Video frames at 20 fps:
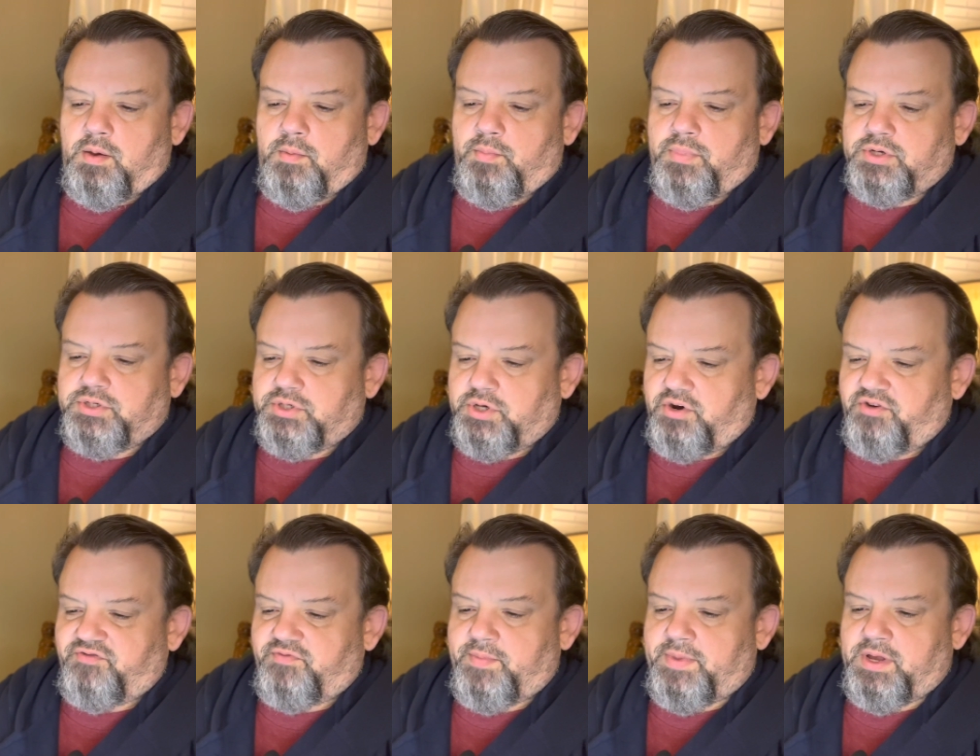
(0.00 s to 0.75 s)

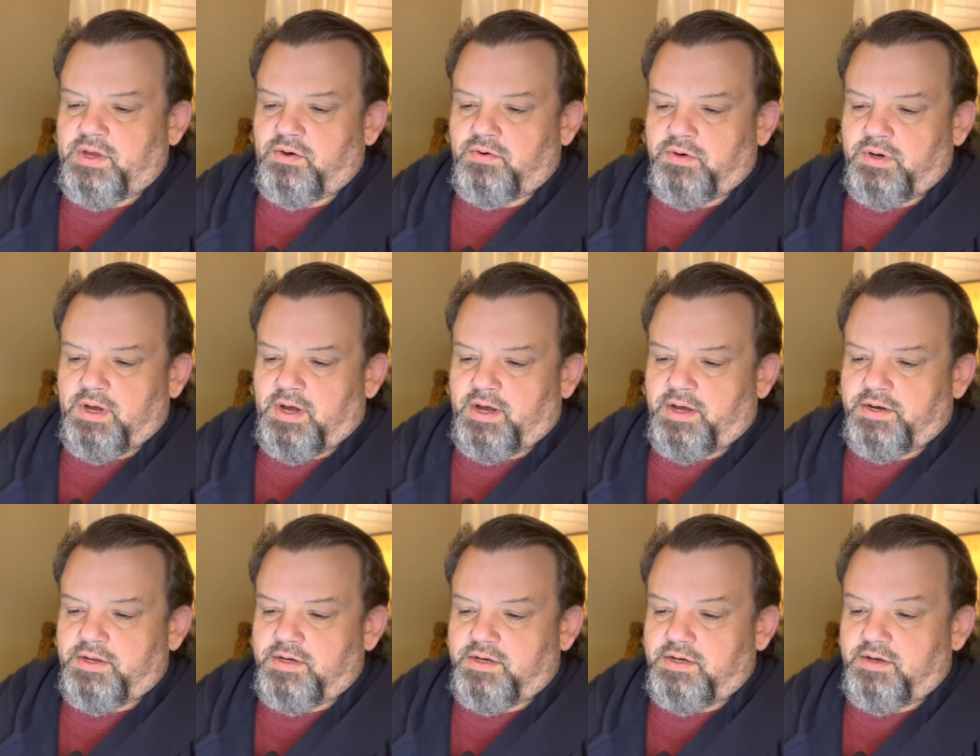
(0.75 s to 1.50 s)
Preserve me, O
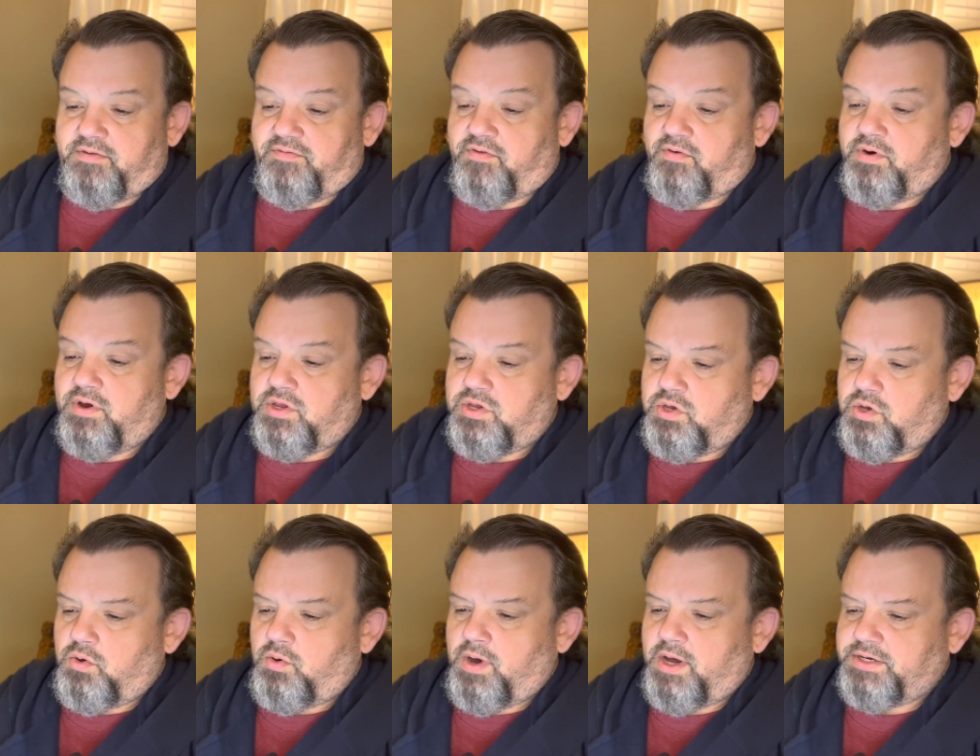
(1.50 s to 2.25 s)
God for in
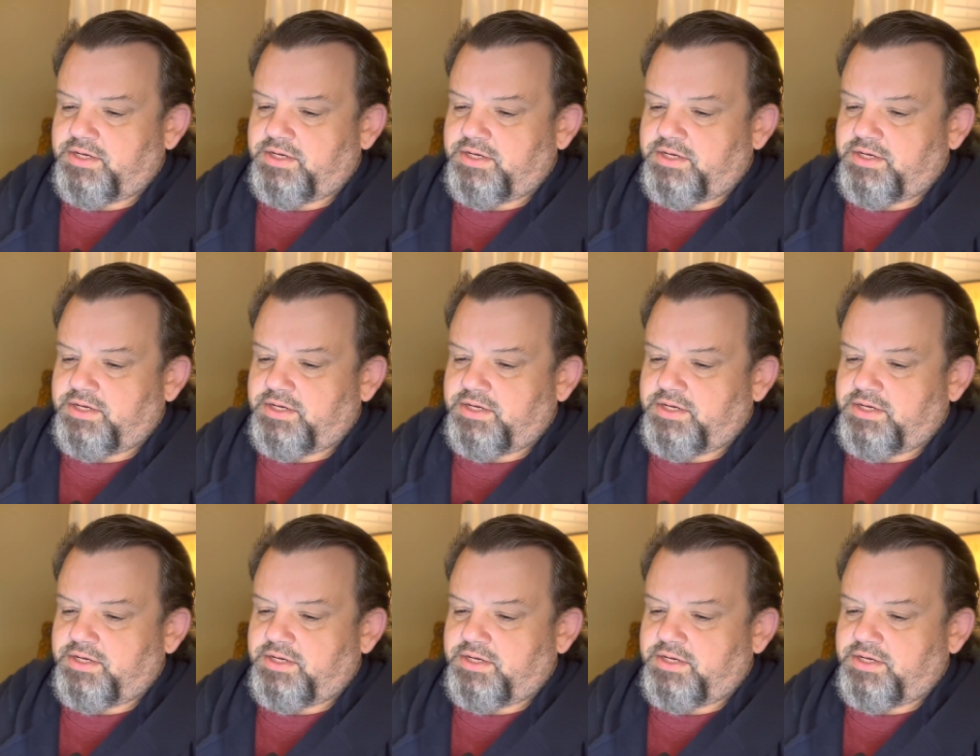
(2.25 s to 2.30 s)
you I